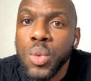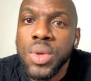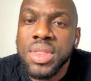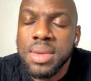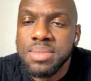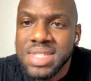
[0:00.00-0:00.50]

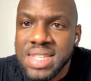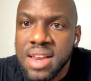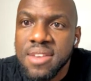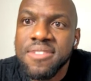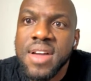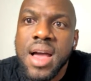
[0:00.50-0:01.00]
with
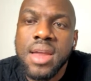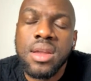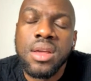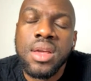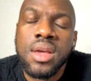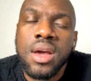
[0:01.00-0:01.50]
himself and
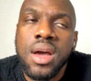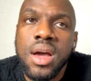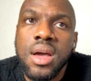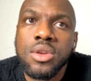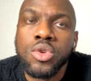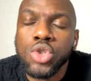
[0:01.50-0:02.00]

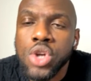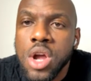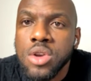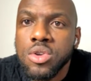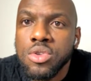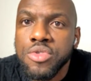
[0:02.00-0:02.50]

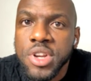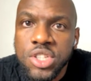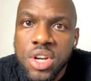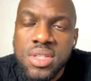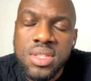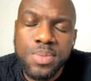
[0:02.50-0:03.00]
Dujon
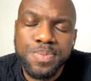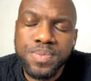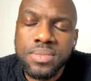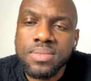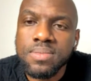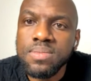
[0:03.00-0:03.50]
Richards,
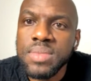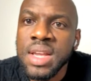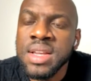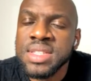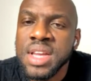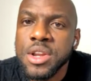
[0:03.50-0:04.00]

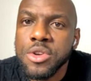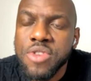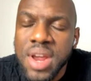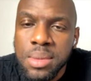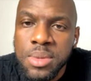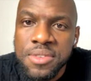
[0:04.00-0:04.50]
it's an
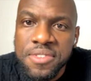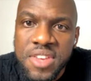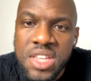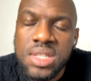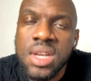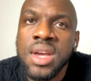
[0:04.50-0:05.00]
incredible
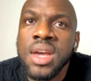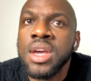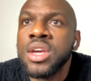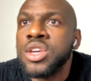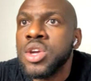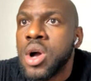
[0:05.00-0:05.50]
feat.
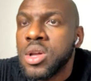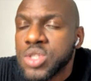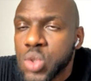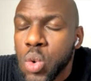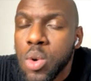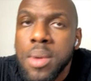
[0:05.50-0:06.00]
He
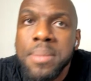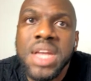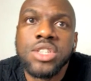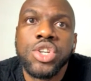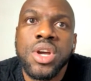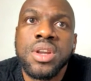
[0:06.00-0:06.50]
also
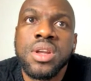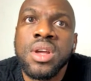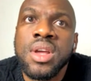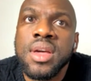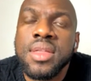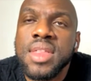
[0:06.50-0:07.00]
mentioned
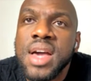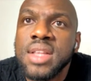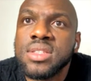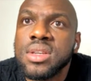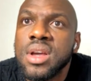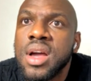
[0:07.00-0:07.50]

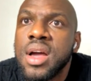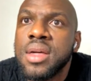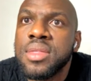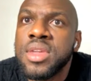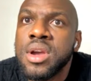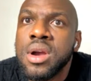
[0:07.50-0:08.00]
that
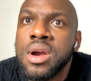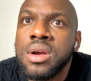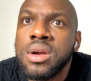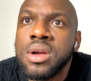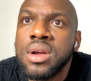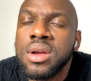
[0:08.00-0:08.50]
there
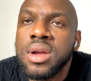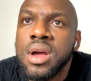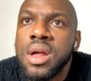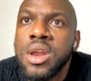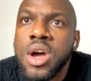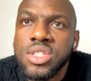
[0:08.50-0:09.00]
are
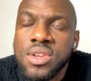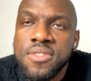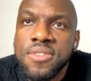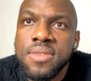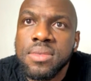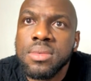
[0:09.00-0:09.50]
a lot of
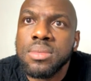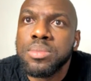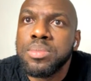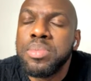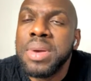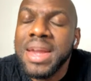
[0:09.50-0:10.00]

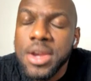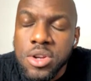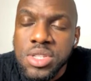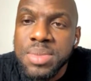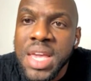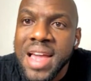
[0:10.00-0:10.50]

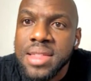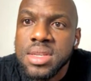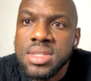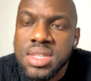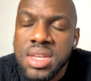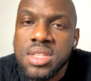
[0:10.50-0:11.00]
players behind the
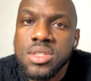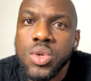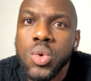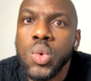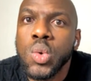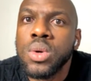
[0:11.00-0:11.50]
scenes
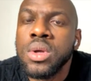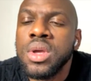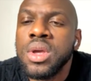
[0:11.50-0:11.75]
who